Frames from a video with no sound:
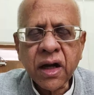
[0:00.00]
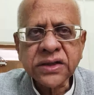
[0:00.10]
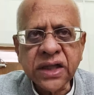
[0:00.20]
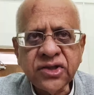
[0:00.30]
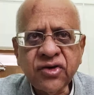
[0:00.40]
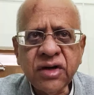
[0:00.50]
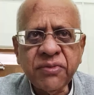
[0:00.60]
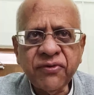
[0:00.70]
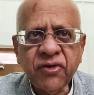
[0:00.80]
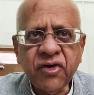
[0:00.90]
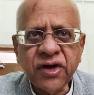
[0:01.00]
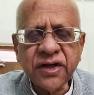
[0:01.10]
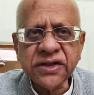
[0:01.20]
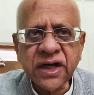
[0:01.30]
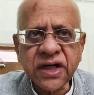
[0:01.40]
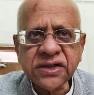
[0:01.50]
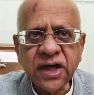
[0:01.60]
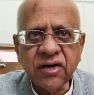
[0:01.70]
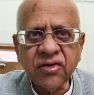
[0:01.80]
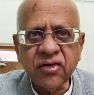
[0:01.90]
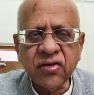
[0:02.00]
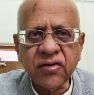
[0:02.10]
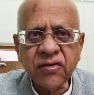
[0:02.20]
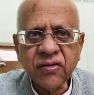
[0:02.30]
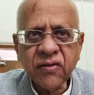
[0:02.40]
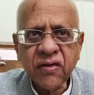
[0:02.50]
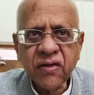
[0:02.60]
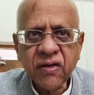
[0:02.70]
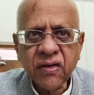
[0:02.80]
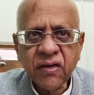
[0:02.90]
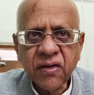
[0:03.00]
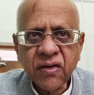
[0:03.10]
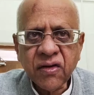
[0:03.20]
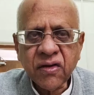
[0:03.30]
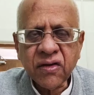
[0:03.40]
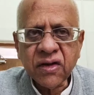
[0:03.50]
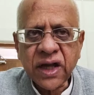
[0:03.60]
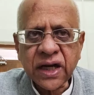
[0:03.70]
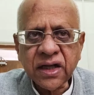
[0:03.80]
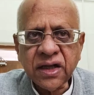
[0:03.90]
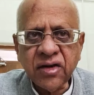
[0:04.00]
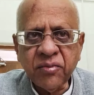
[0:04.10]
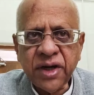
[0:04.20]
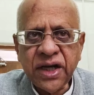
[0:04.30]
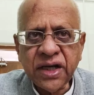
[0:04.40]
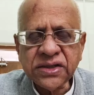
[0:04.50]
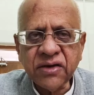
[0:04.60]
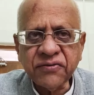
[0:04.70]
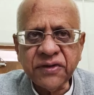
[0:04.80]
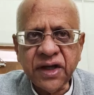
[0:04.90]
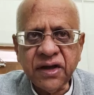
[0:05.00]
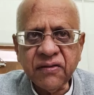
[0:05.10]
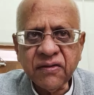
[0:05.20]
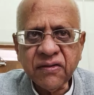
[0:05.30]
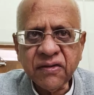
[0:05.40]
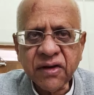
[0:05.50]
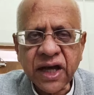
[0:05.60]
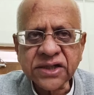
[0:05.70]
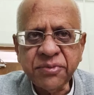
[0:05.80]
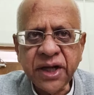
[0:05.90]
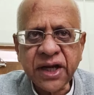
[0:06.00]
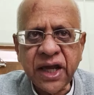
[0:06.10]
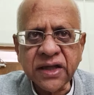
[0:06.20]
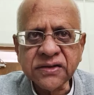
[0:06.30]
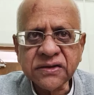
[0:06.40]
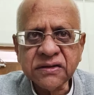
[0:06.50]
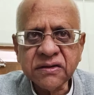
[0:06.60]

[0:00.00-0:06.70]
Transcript: A century before, it is interesting to note that the dominions of the Kashmir kings